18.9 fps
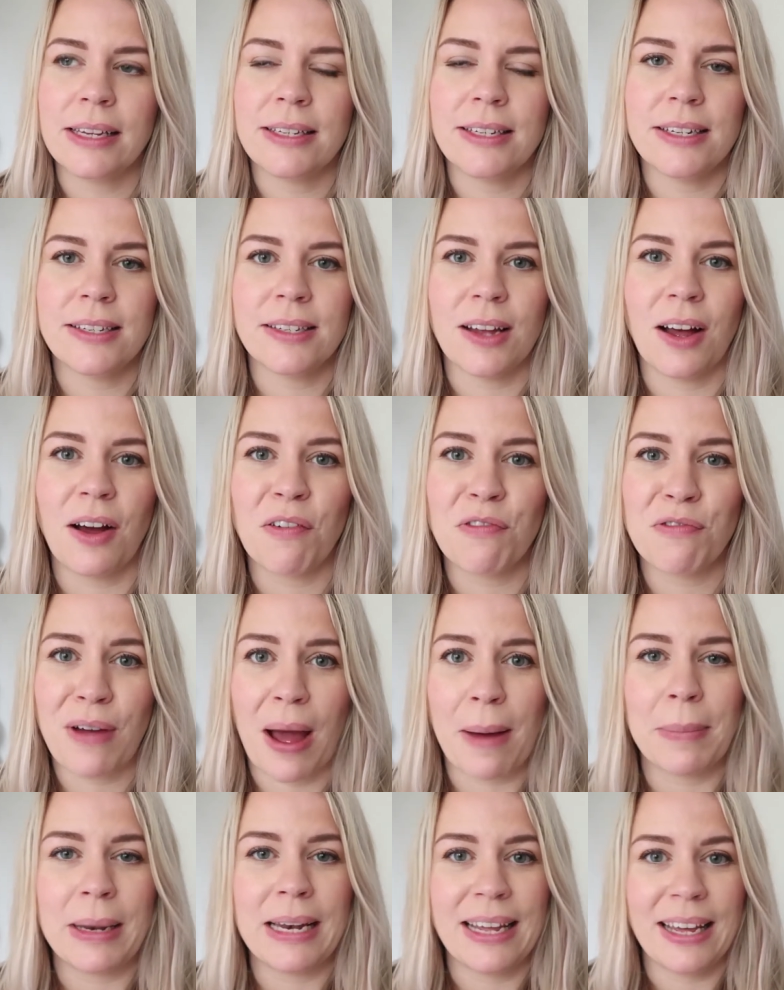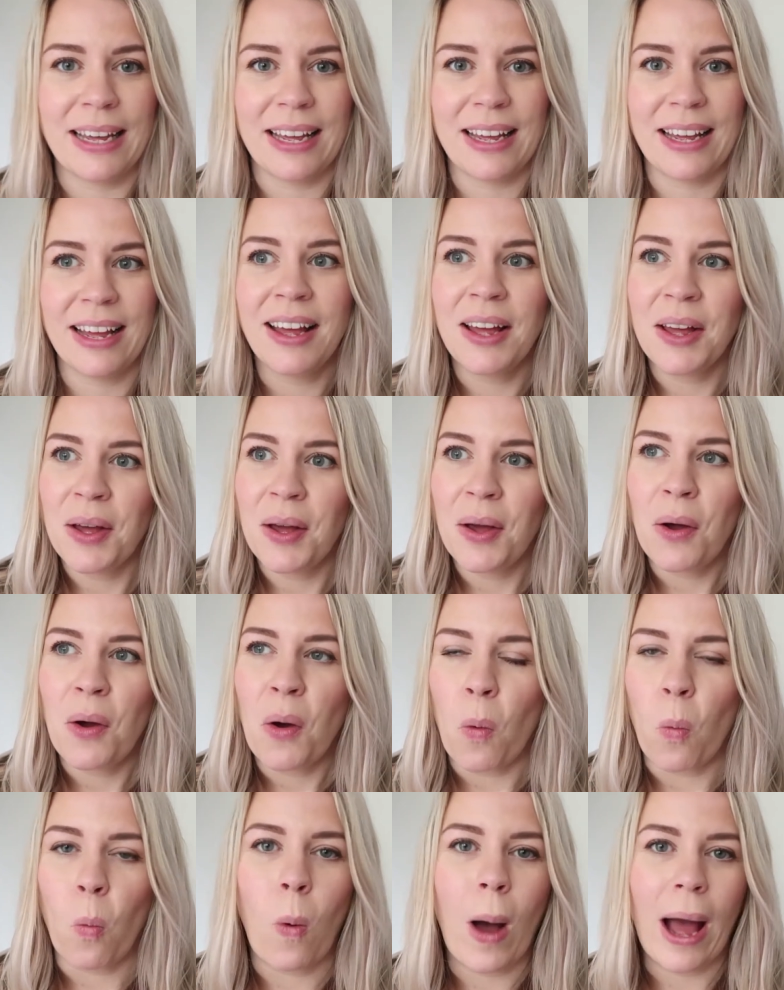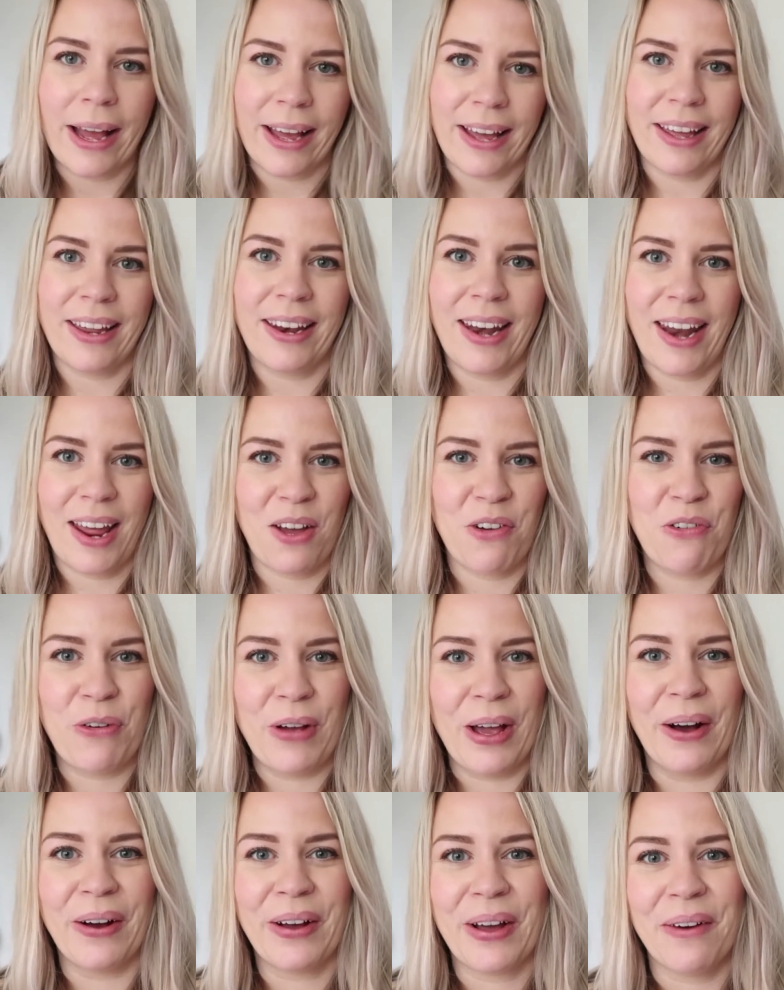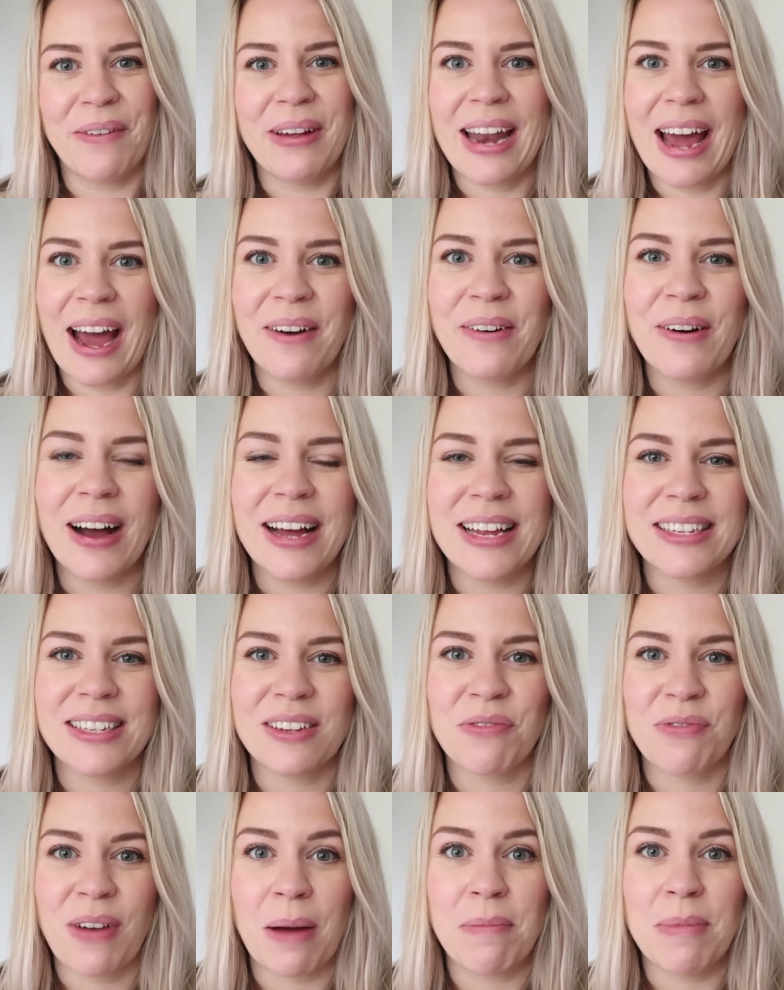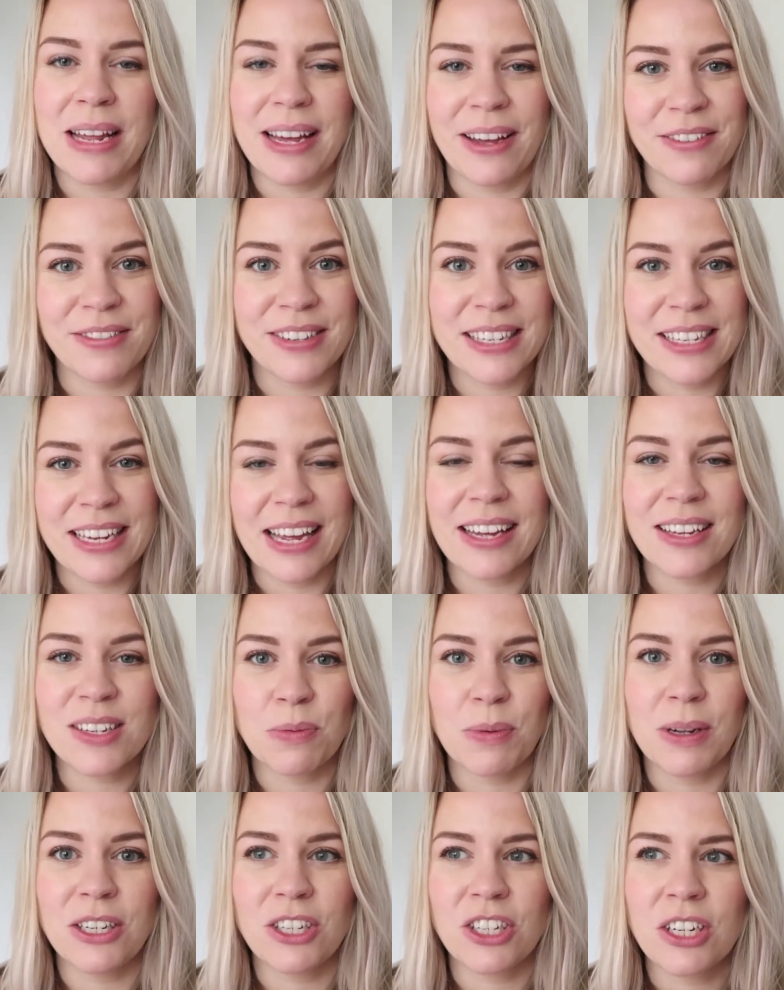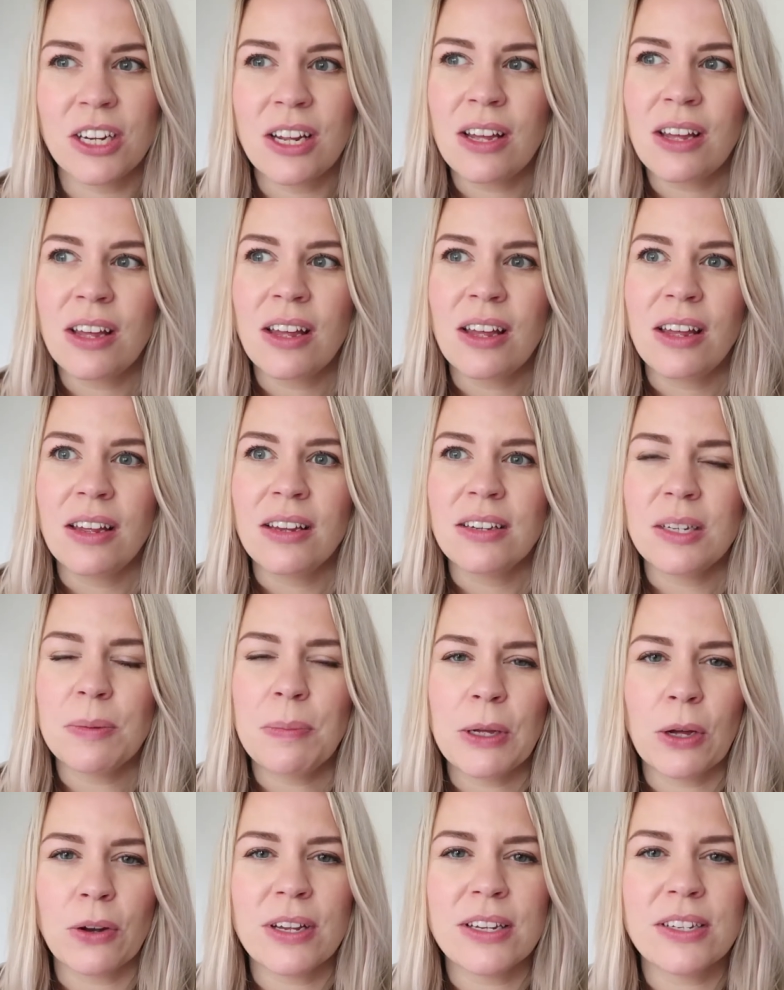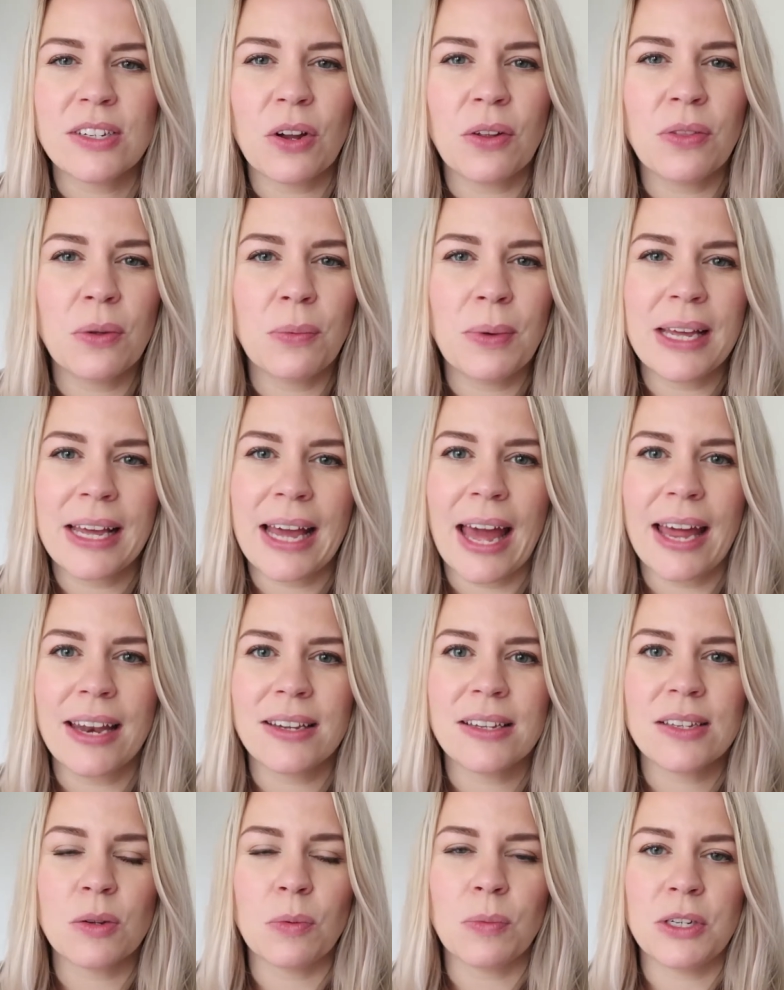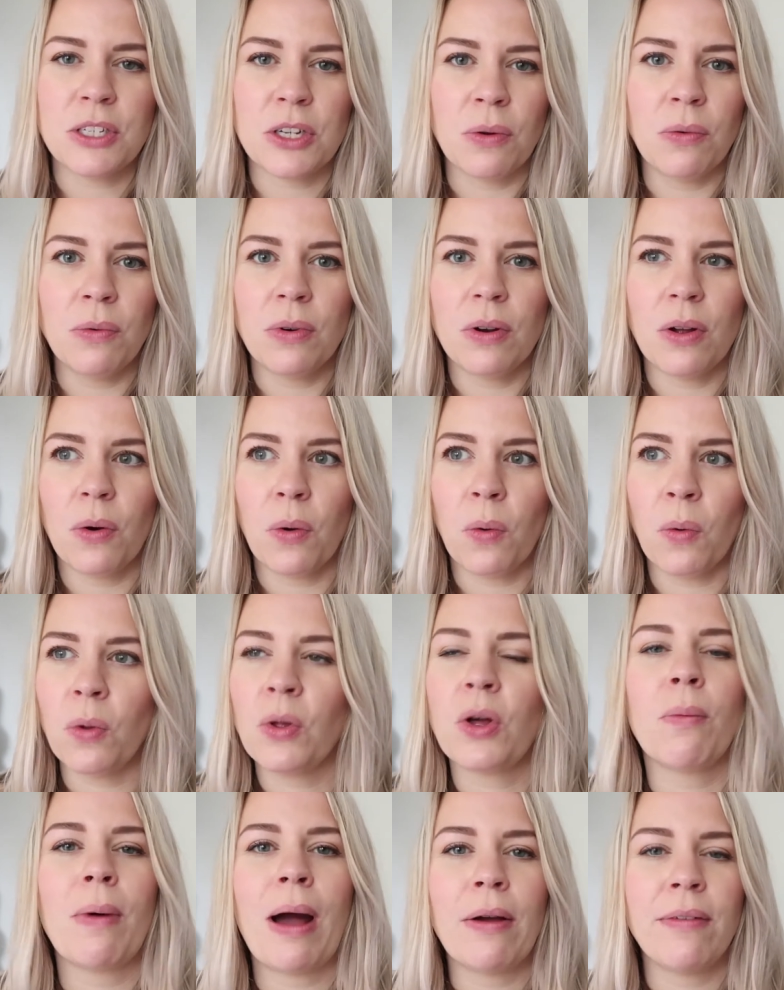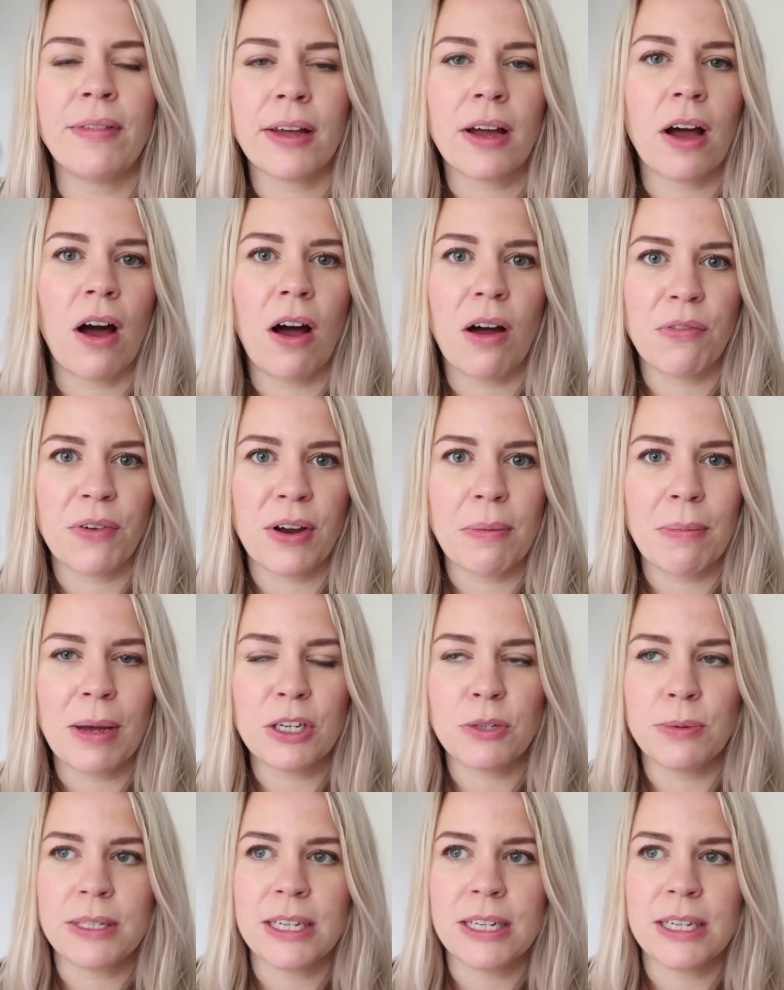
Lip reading: It is our family wagon if we are going out as a family of 6, which, to be honest, on the weekends we don't all go out in the car very much.